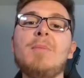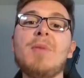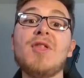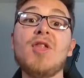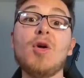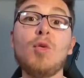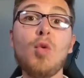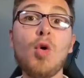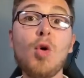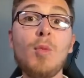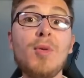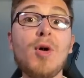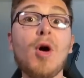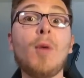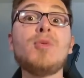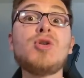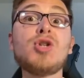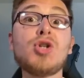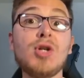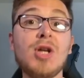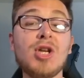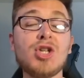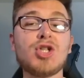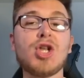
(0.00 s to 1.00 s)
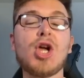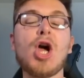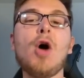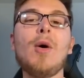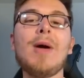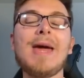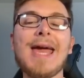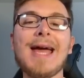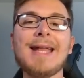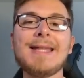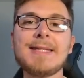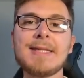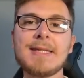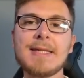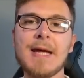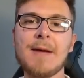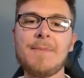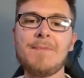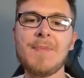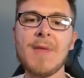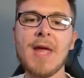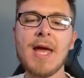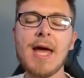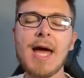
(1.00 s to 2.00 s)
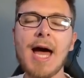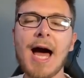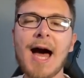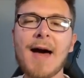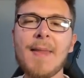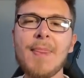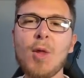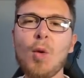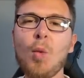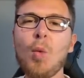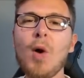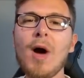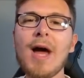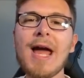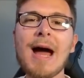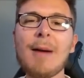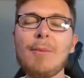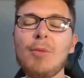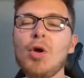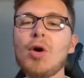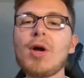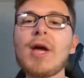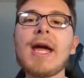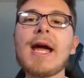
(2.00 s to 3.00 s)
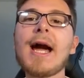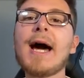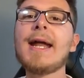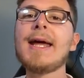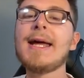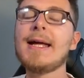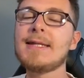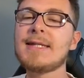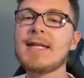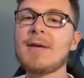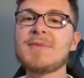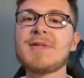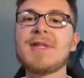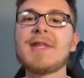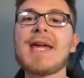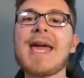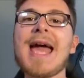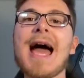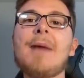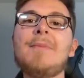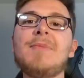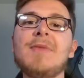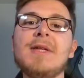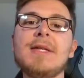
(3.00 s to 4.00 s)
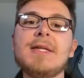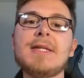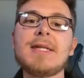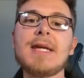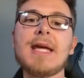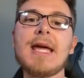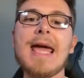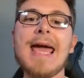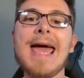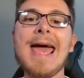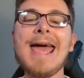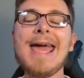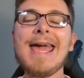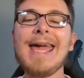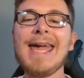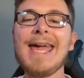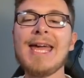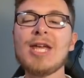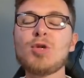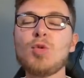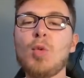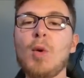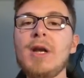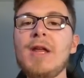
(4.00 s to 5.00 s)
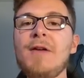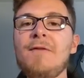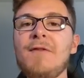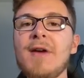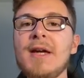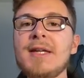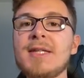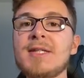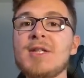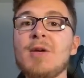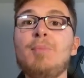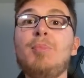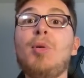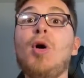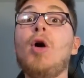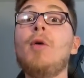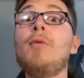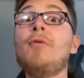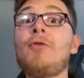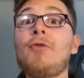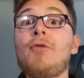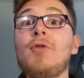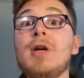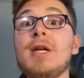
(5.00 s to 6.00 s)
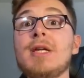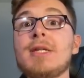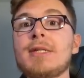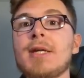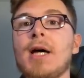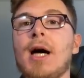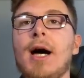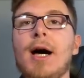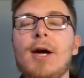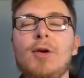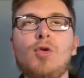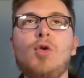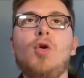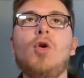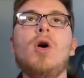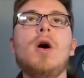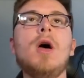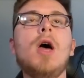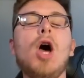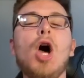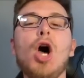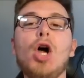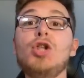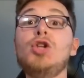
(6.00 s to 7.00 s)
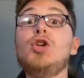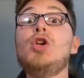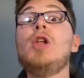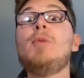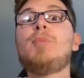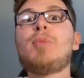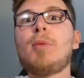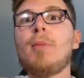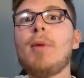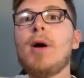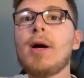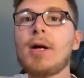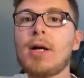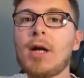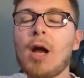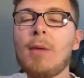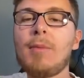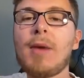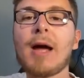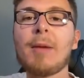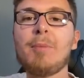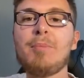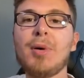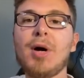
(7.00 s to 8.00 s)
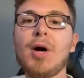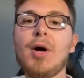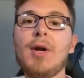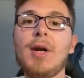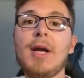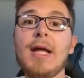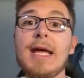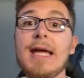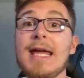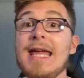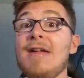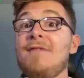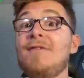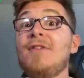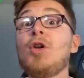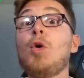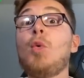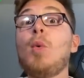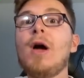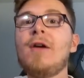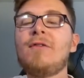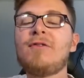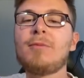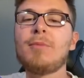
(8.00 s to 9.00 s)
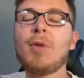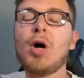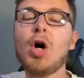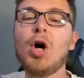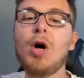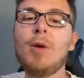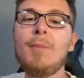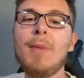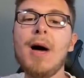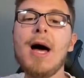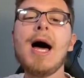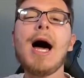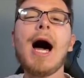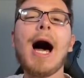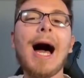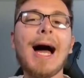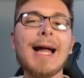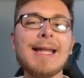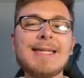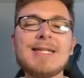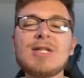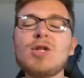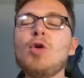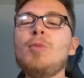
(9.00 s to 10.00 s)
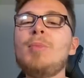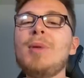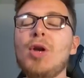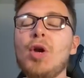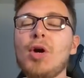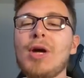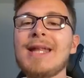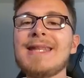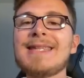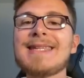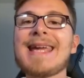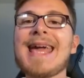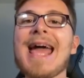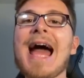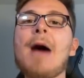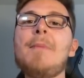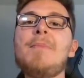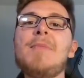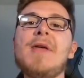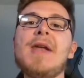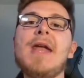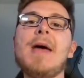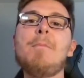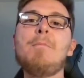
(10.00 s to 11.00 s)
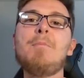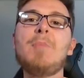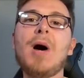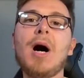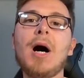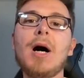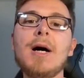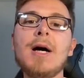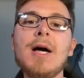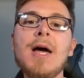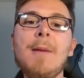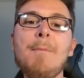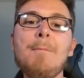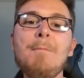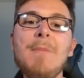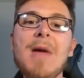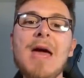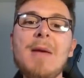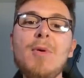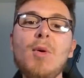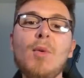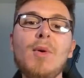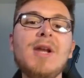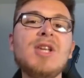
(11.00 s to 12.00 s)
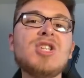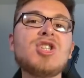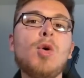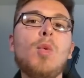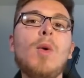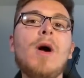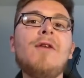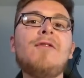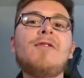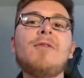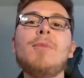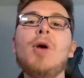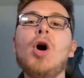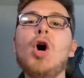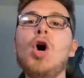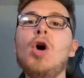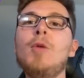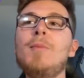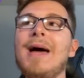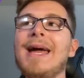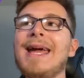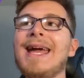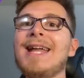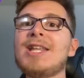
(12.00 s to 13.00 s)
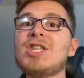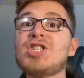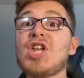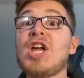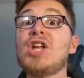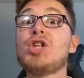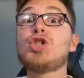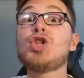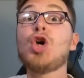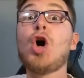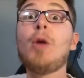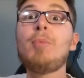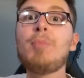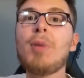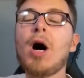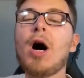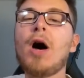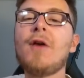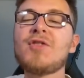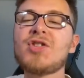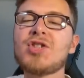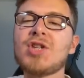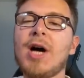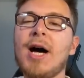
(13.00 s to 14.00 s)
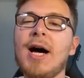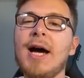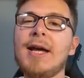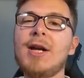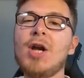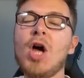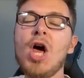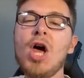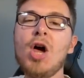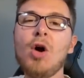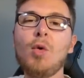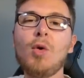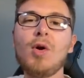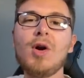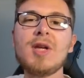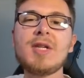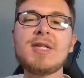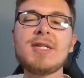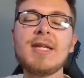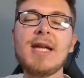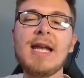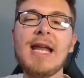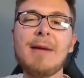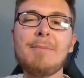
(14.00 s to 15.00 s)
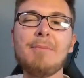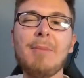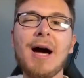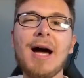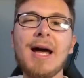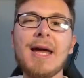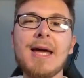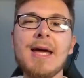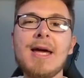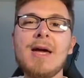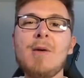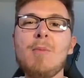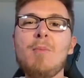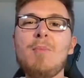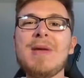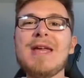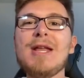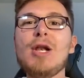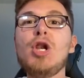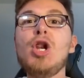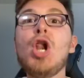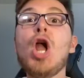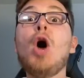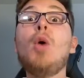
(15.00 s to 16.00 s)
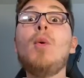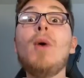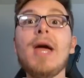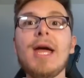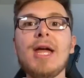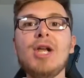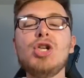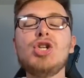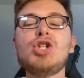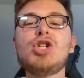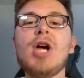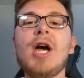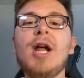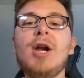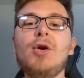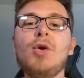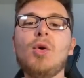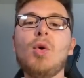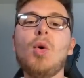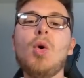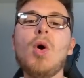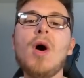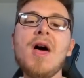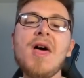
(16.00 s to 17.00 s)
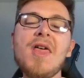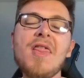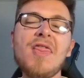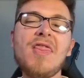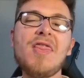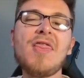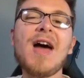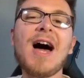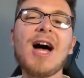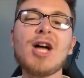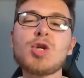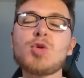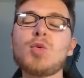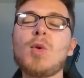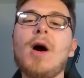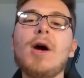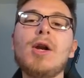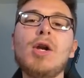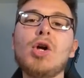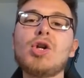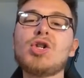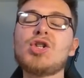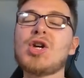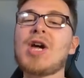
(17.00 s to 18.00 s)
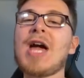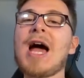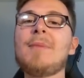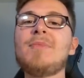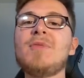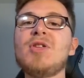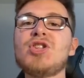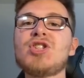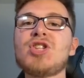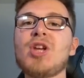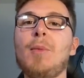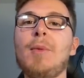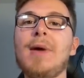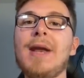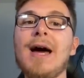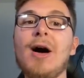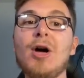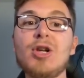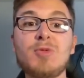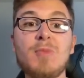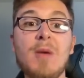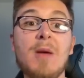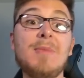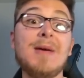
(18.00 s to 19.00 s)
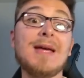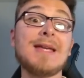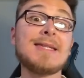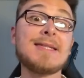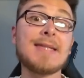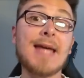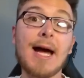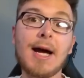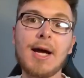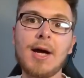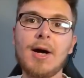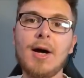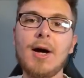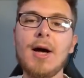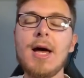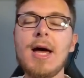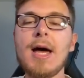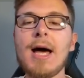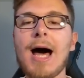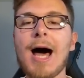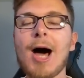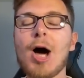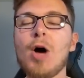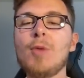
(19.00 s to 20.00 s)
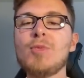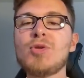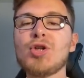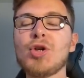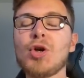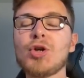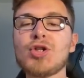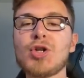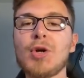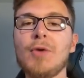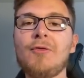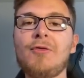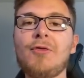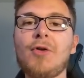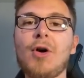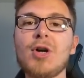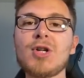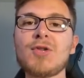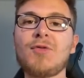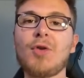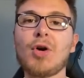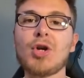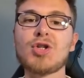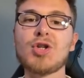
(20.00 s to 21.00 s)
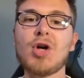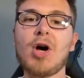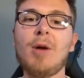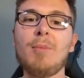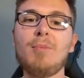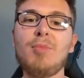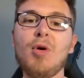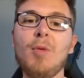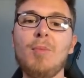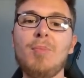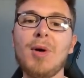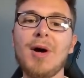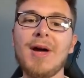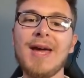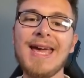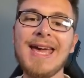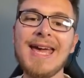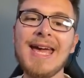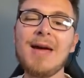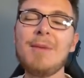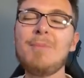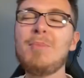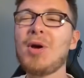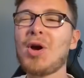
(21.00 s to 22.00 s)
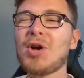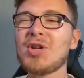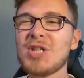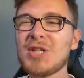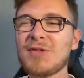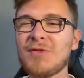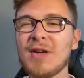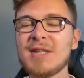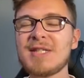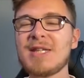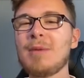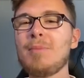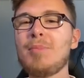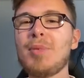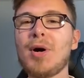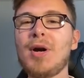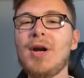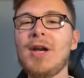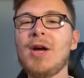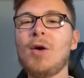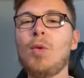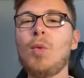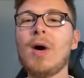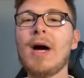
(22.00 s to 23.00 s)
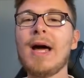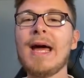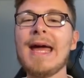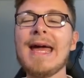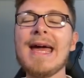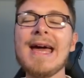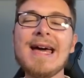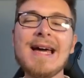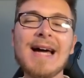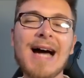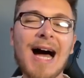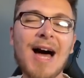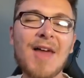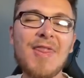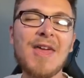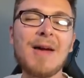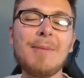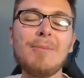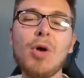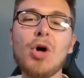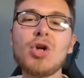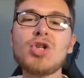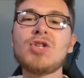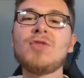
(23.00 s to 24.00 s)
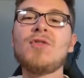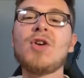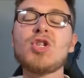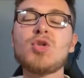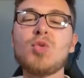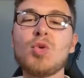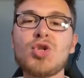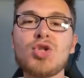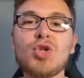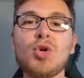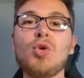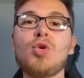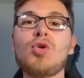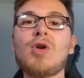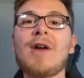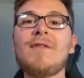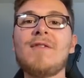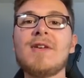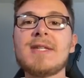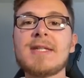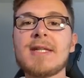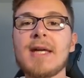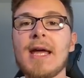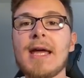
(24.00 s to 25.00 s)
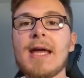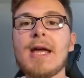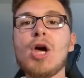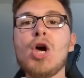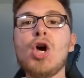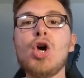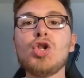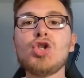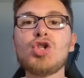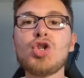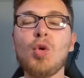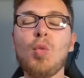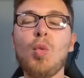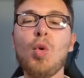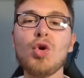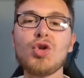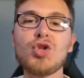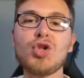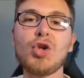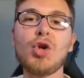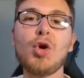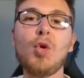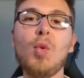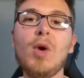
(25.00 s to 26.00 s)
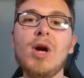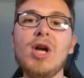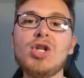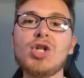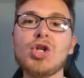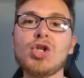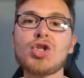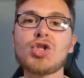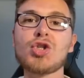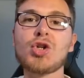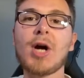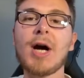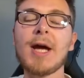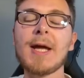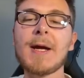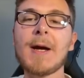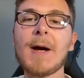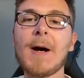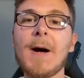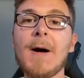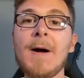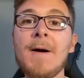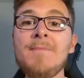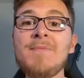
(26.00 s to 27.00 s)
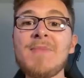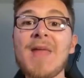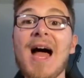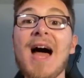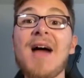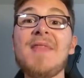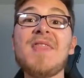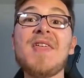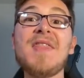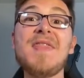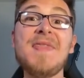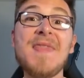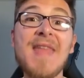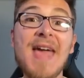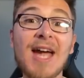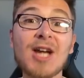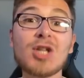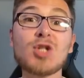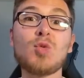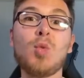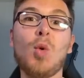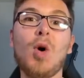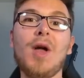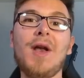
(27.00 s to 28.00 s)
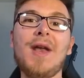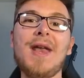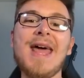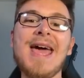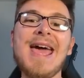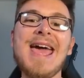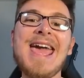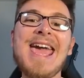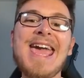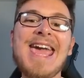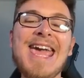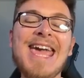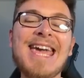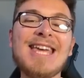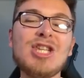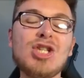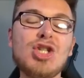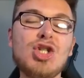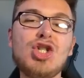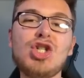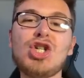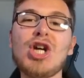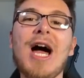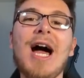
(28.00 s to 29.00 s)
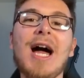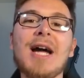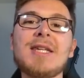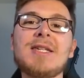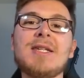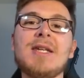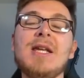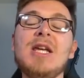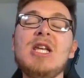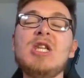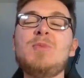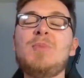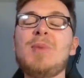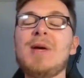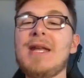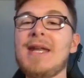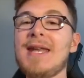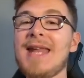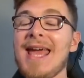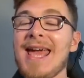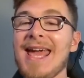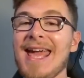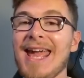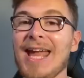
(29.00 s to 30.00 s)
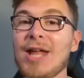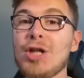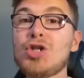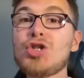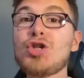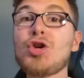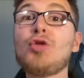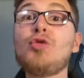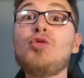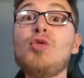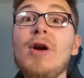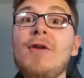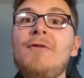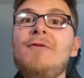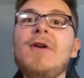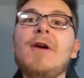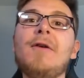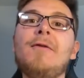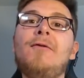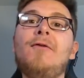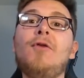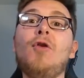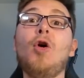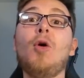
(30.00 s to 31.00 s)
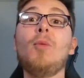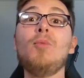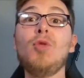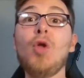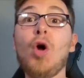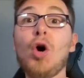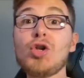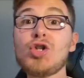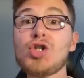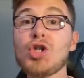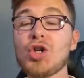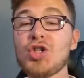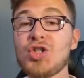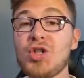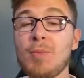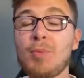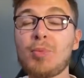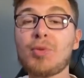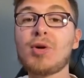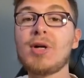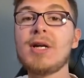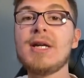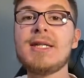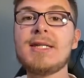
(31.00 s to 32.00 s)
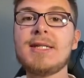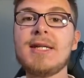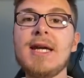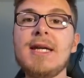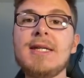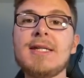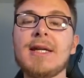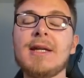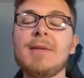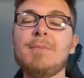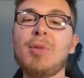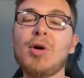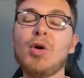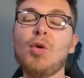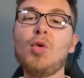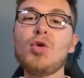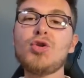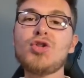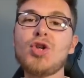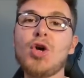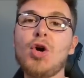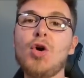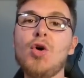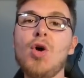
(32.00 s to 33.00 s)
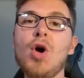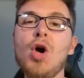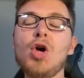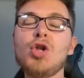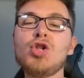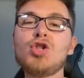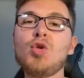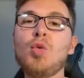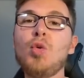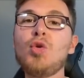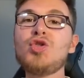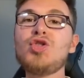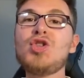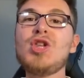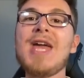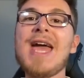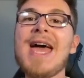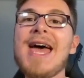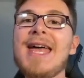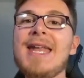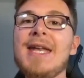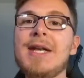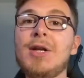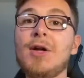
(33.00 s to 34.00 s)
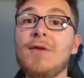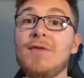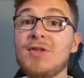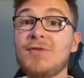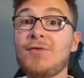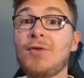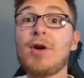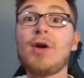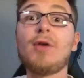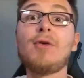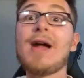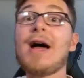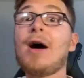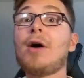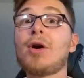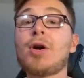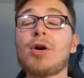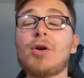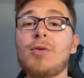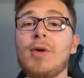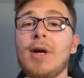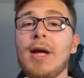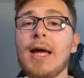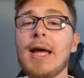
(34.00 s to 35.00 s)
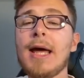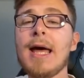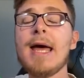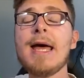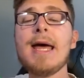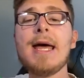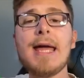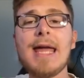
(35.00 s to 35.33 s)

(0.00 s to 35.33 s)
but there will be opportunities to go against him. And the way I'm looking at it in terms of the captaincy is when he faces a bottom three side or a newly promoted club like Burnley, even away from home, I'd still be looking to captain him. But maybe when he's away from home against a top half side where his ceiling might be lower in general, that's where I'd look to captain someone else, maybe a Saka at home to Nottingham Forest, for example. But here, because he's facing Burnley away, I think most of us will still gravitate towards the Norwegian striker. And the next one is Jackson. He's been in terrific form, not just in pre-season, but also towards the end of his Villarreal career.